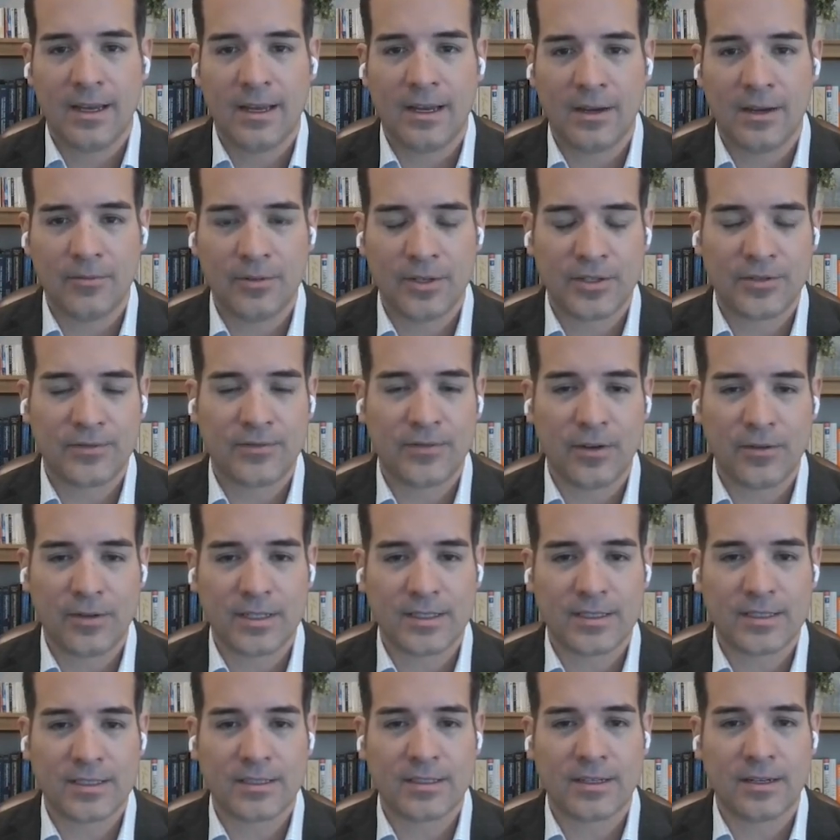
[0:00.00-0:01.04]
uh, which
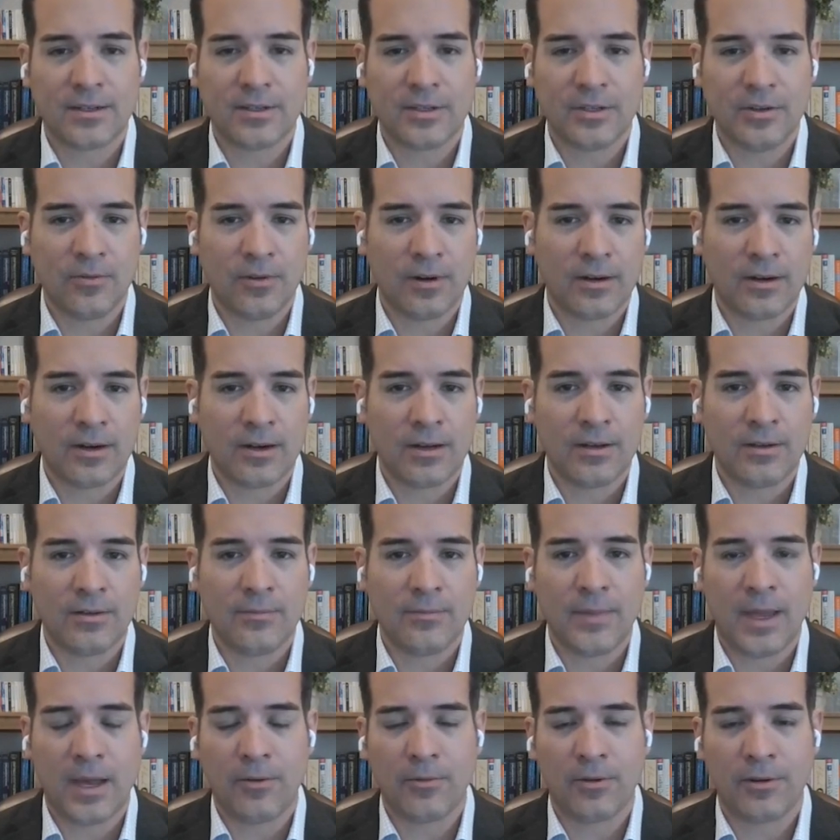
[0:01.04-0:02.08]
focuses on URL
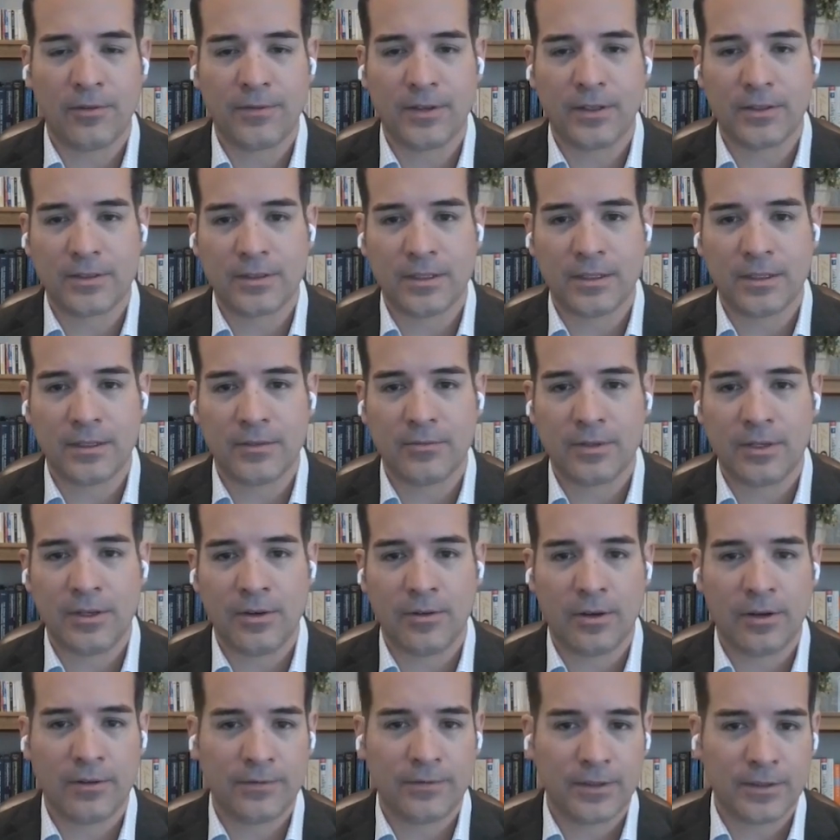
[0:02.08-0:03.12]
malware
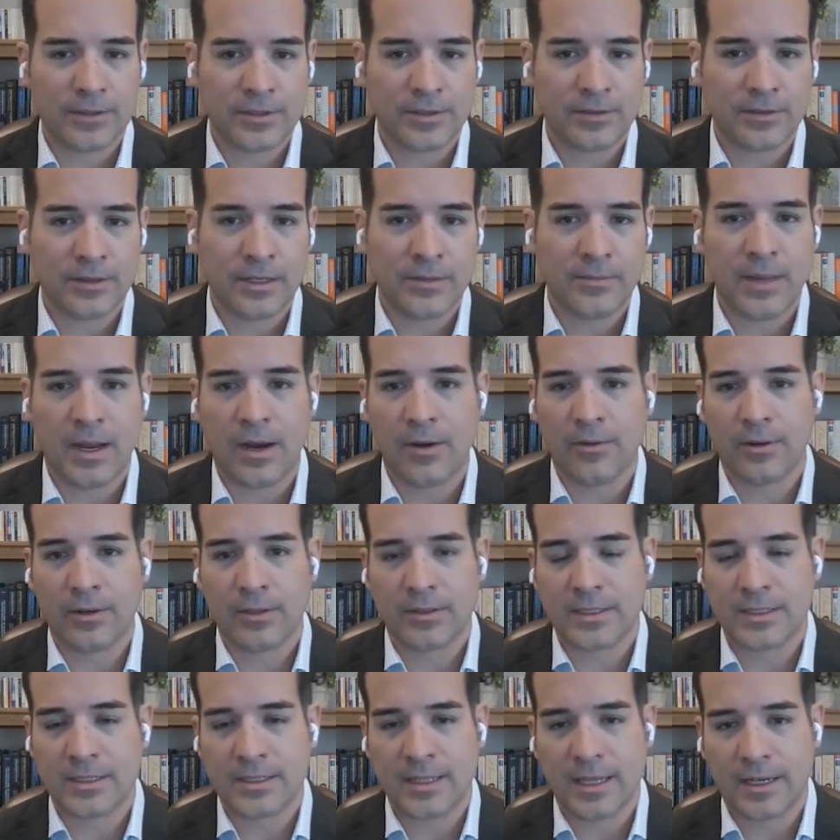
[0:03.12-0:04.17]
URL uh, filtering,
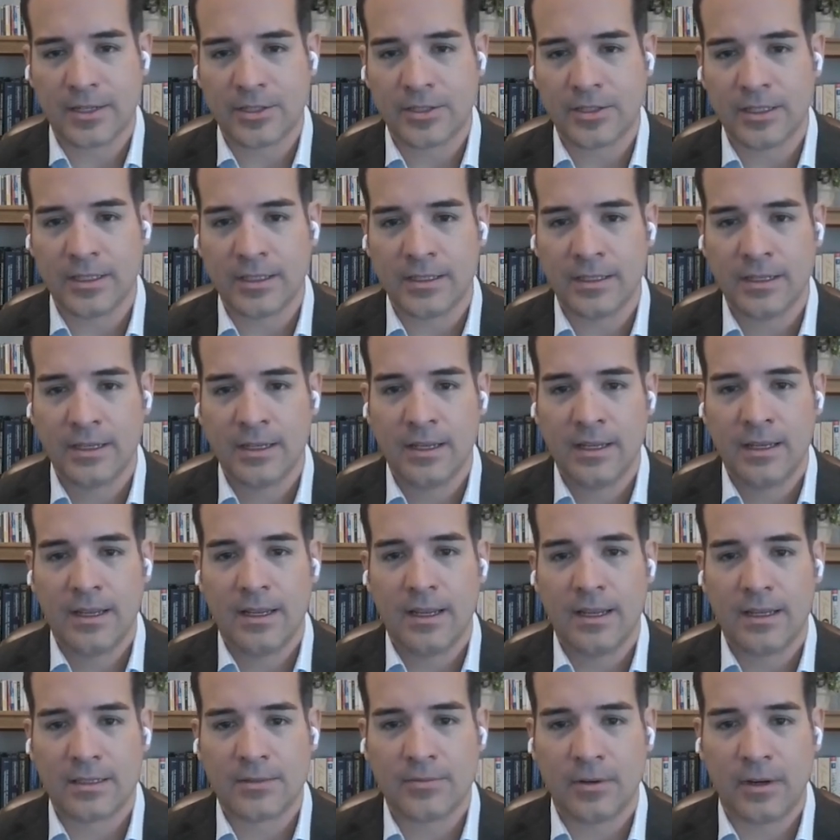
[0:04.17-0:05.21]
malware detection,
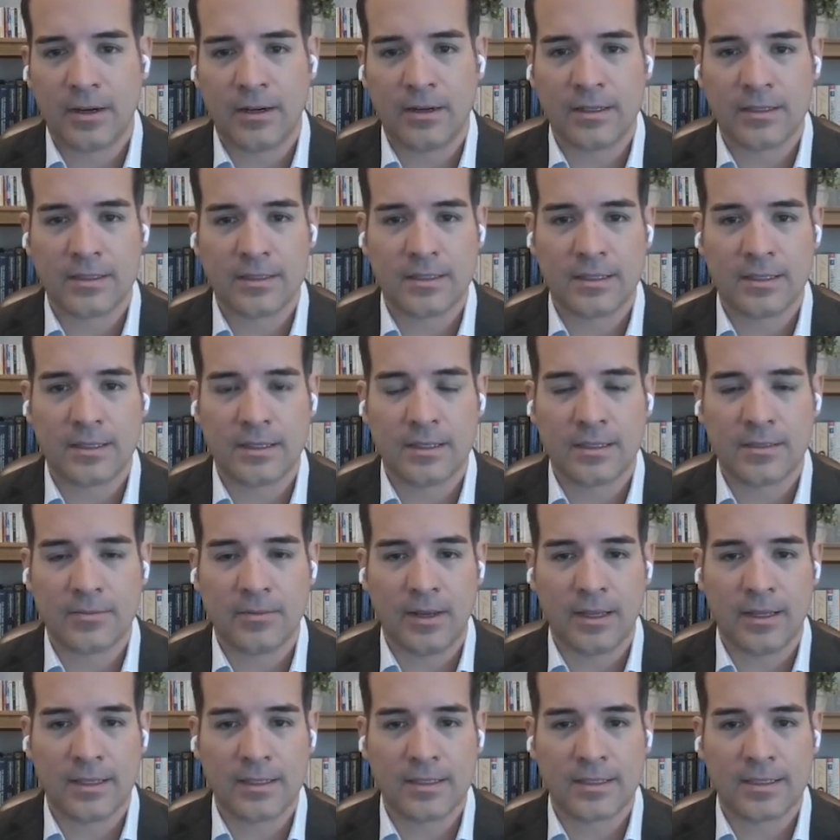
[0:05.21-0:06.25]
as well as uh, as
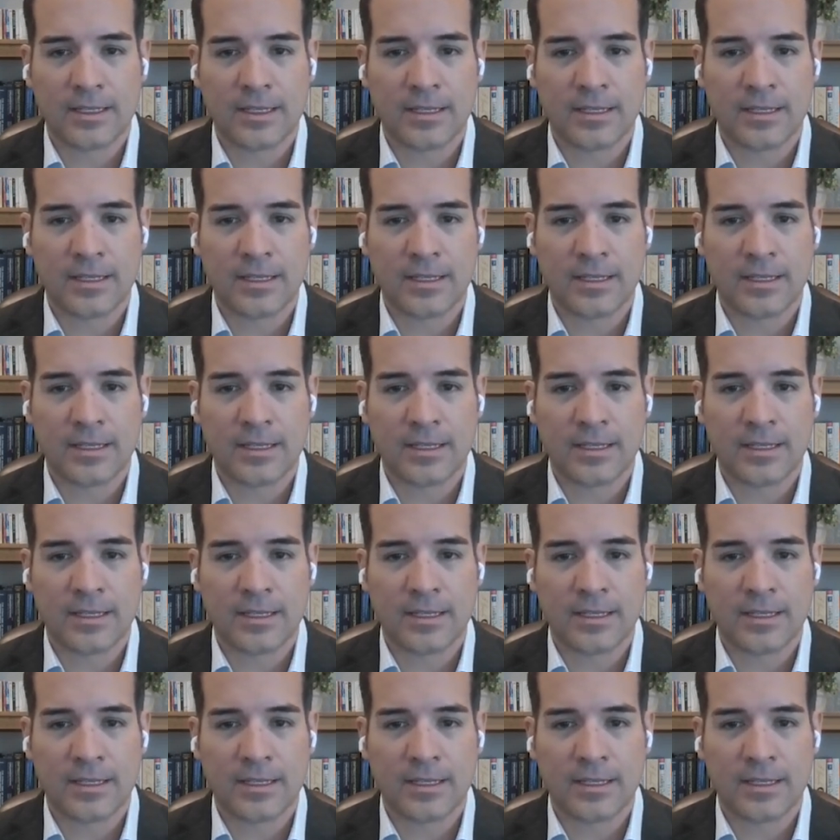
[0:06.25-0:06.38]
well as uh,